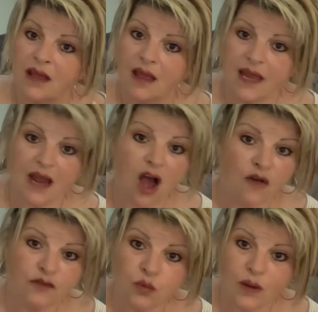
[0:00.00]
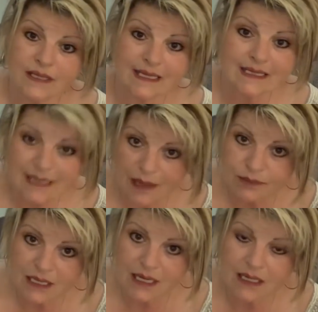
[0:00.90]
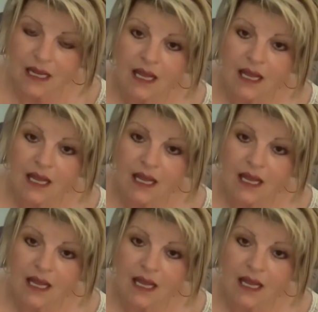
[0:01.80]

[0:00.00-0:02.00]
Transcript: and an offer was accepted,